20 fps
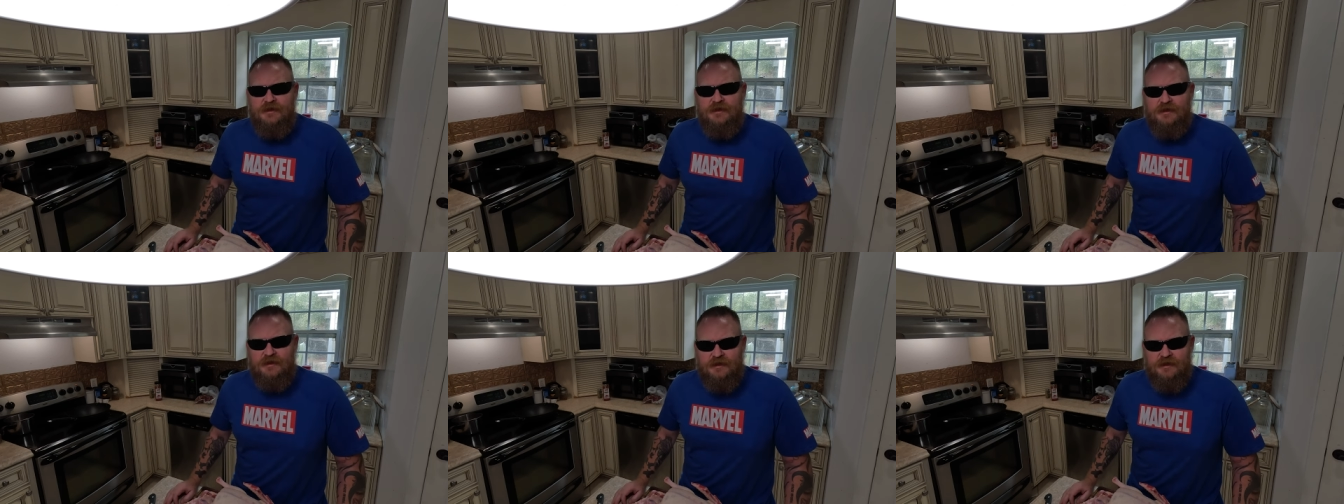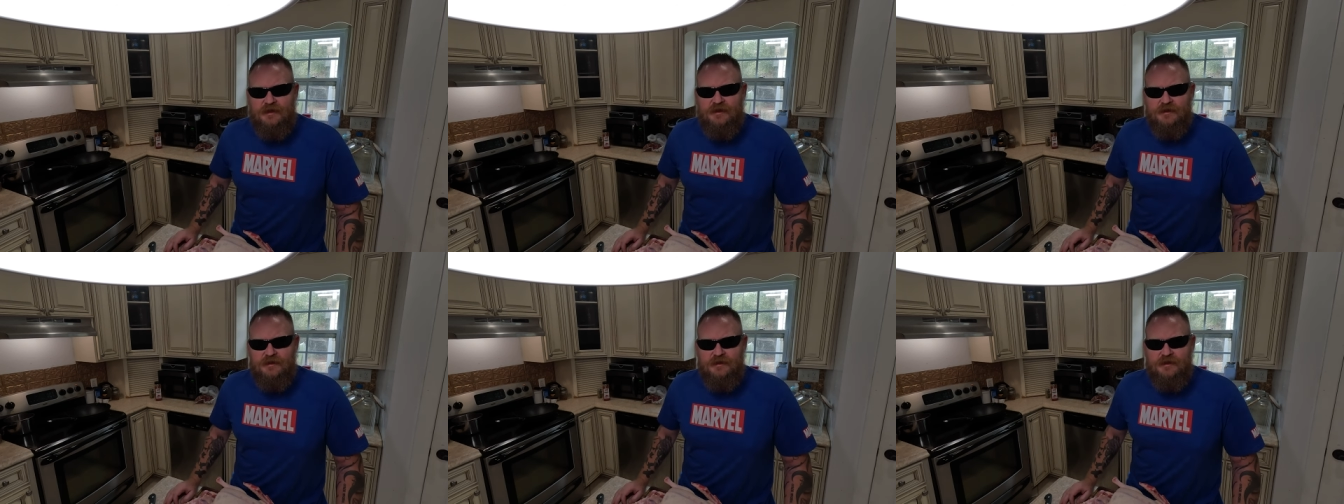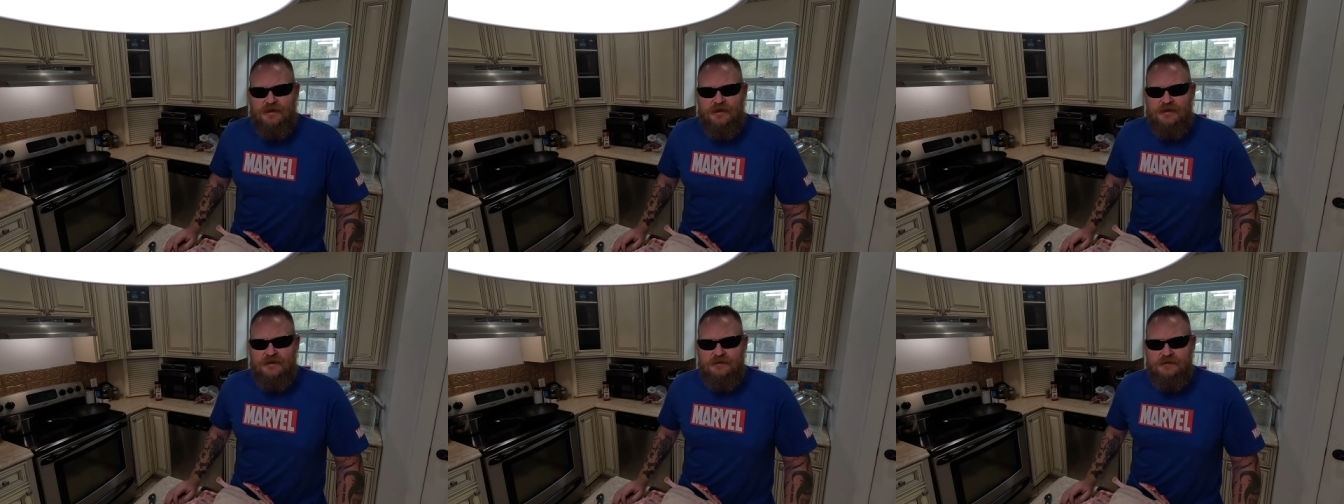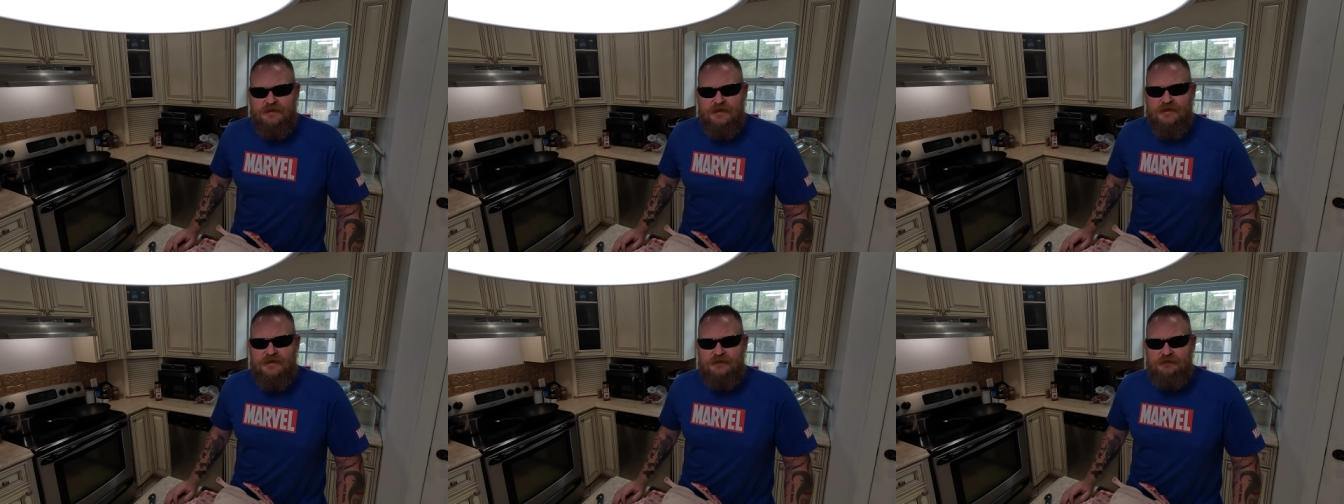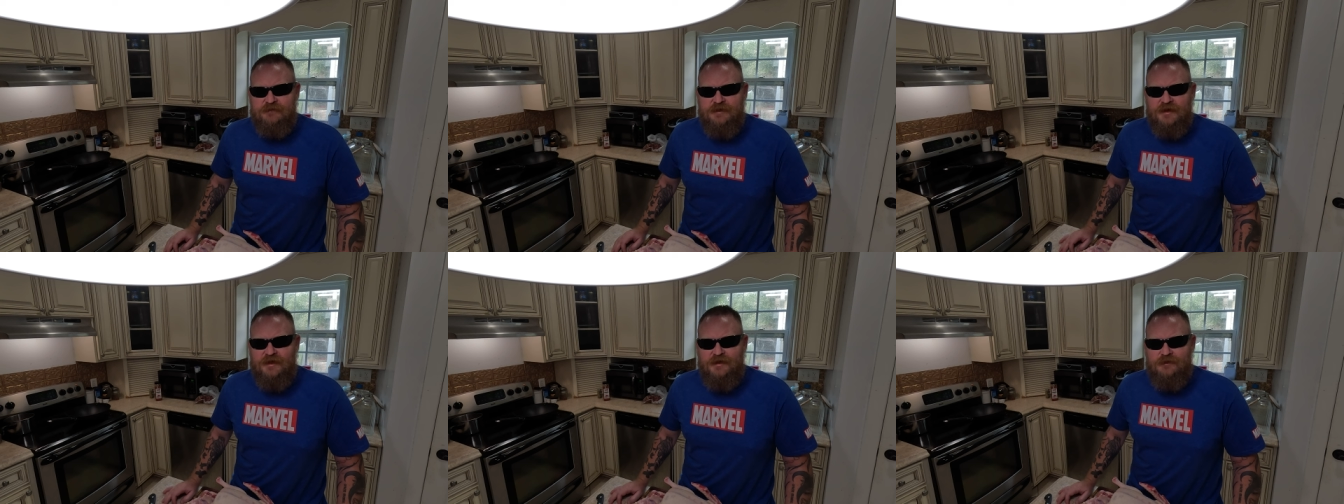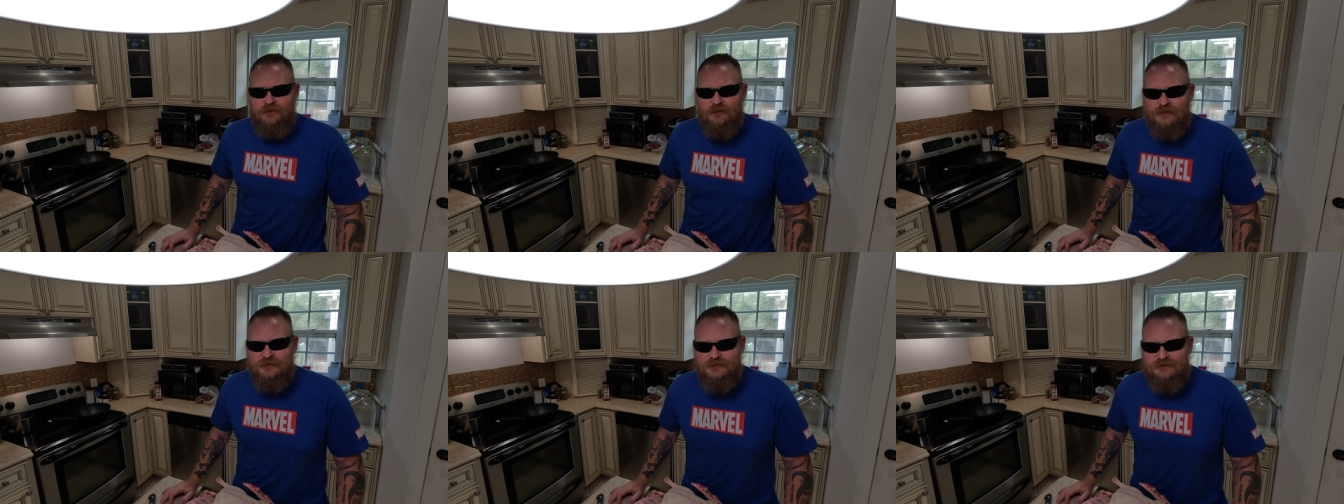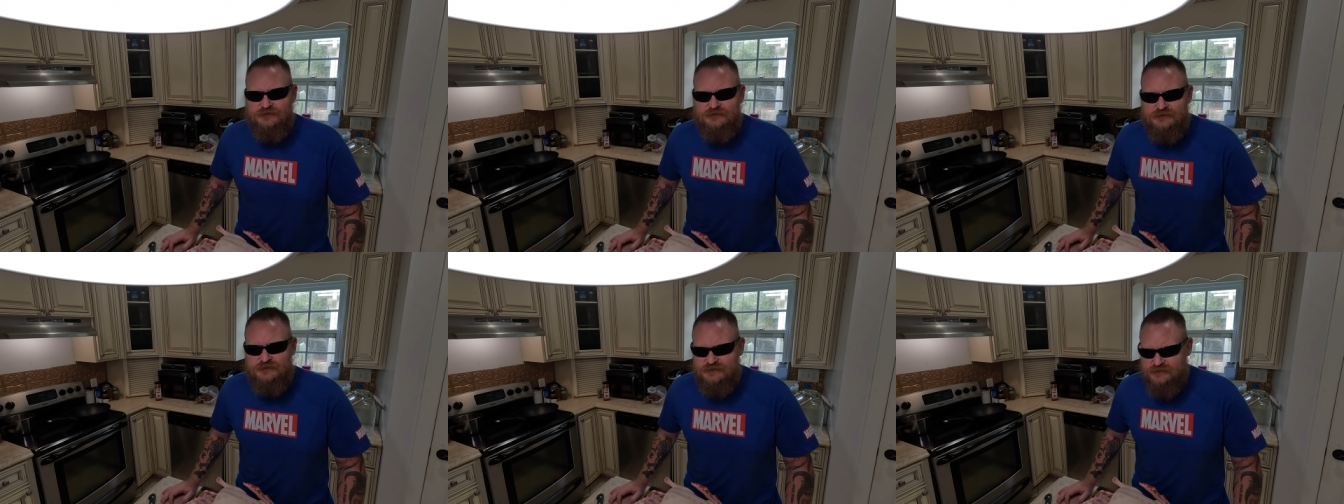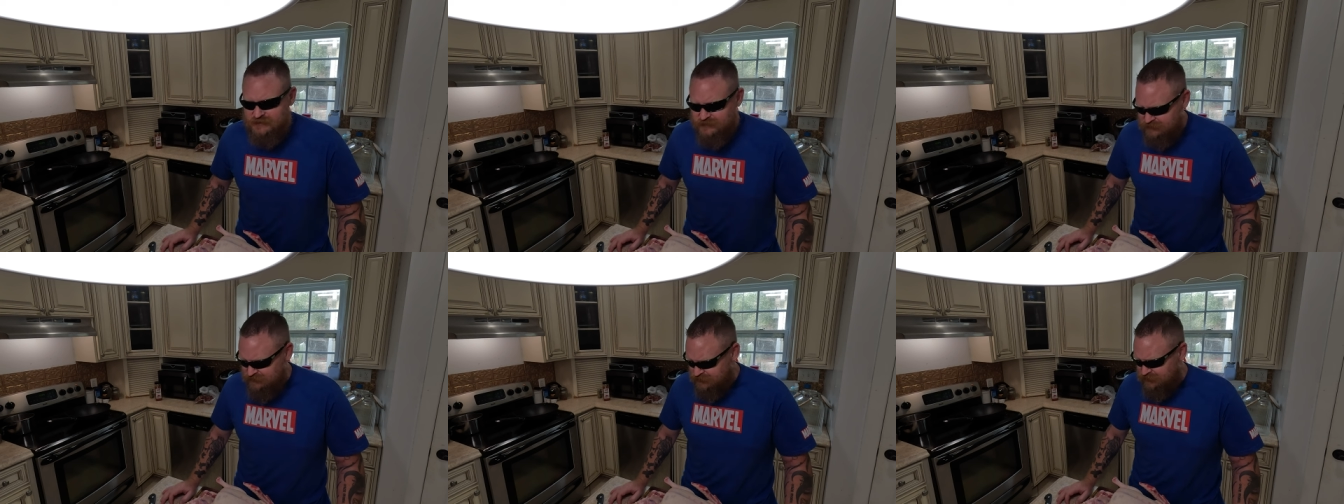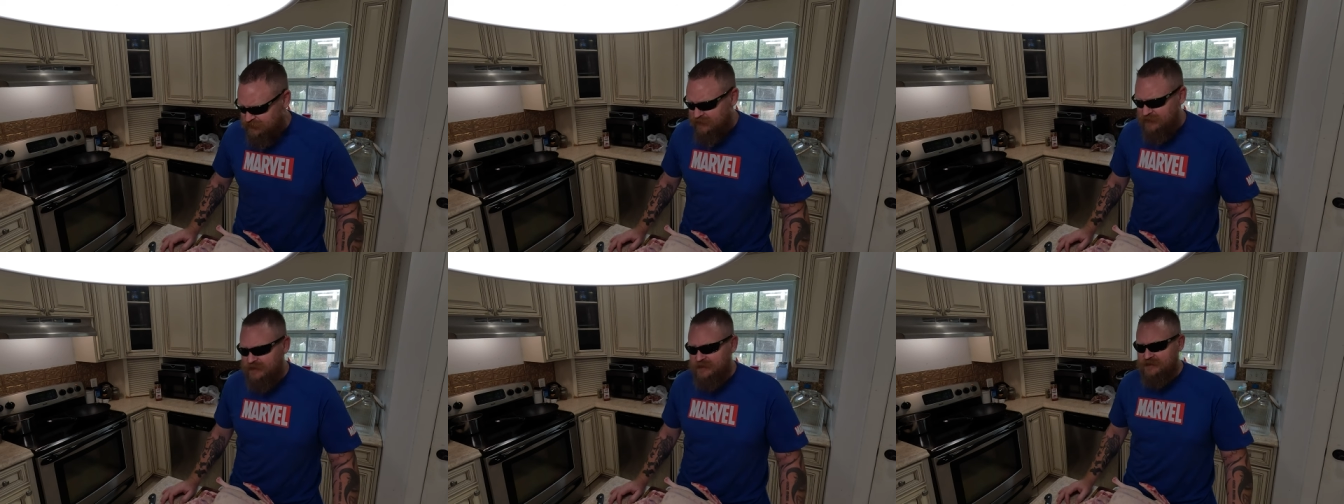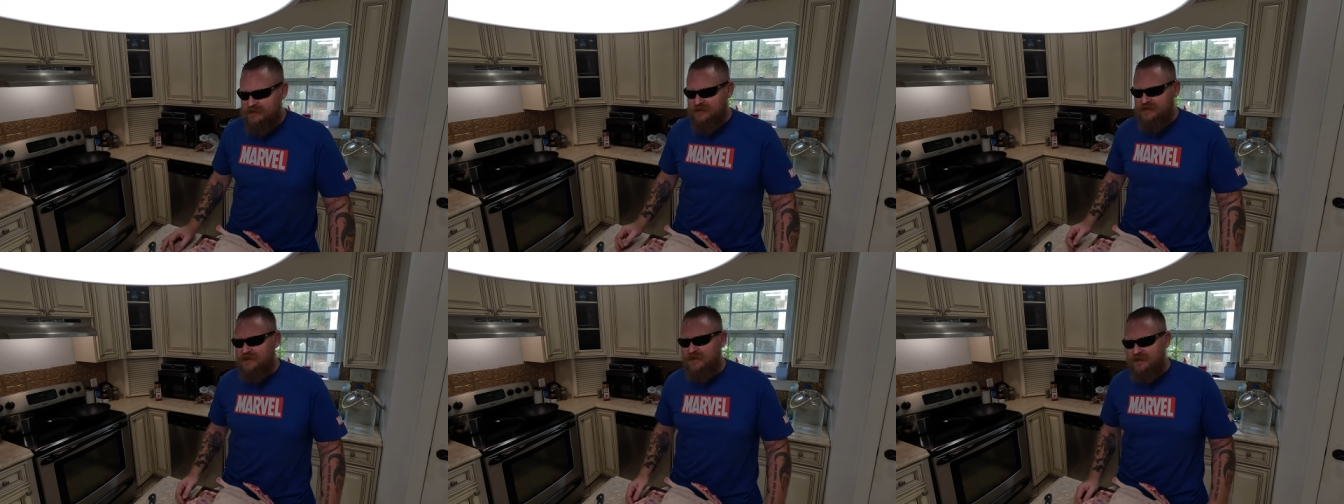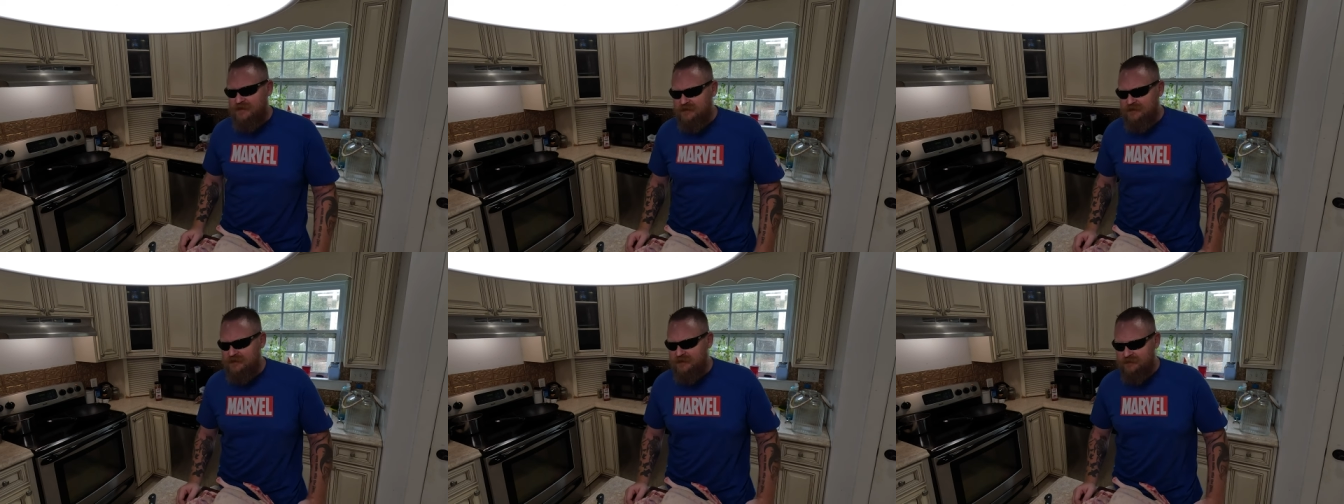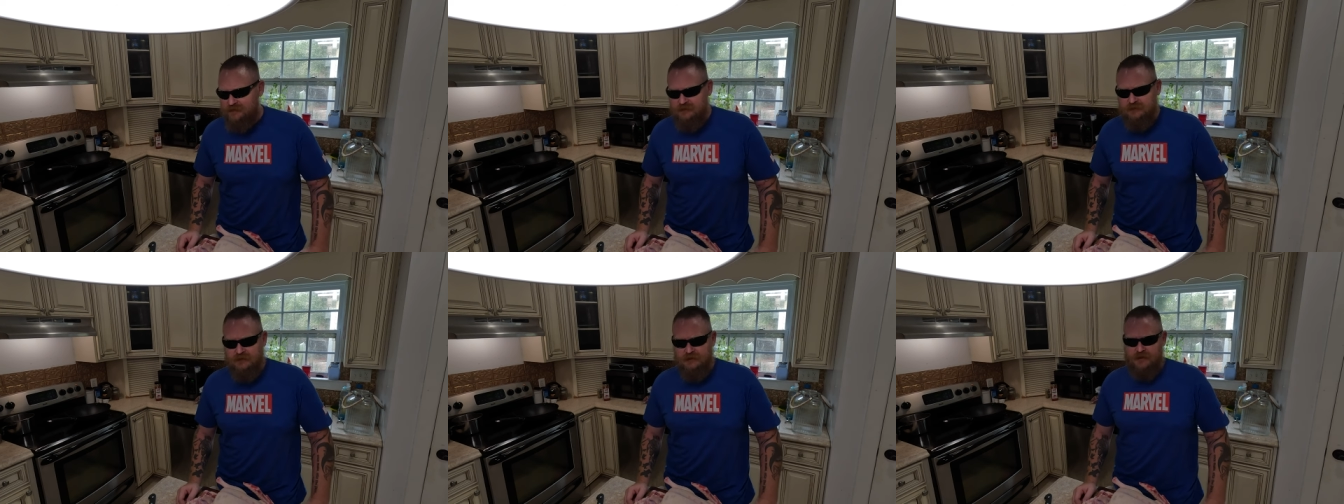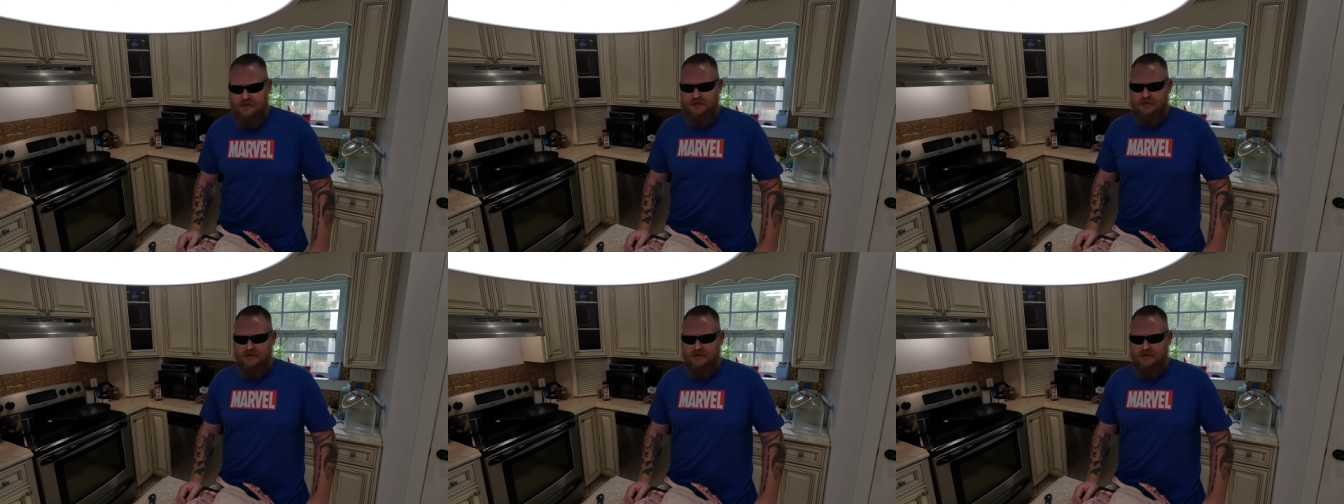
uh, uh, licking my wounds and trying to heal.